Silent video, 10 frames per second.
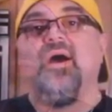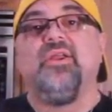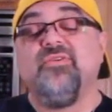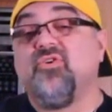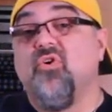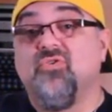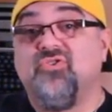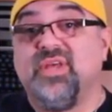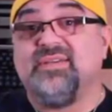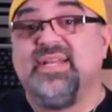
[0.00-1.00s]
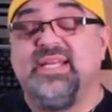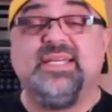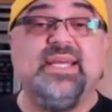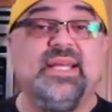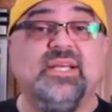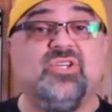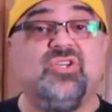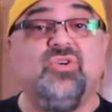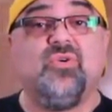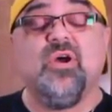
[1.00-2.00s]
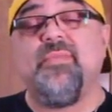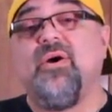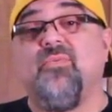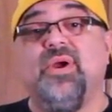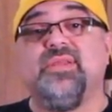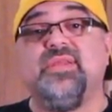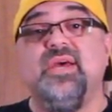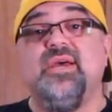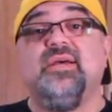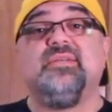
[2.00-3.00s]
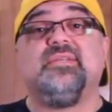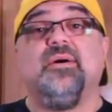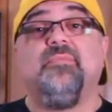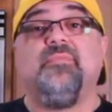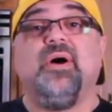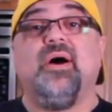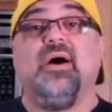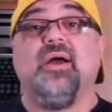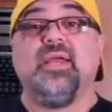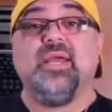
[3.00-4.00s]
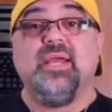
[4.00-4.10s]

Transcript: Another goal 2018 is to come out with some uh,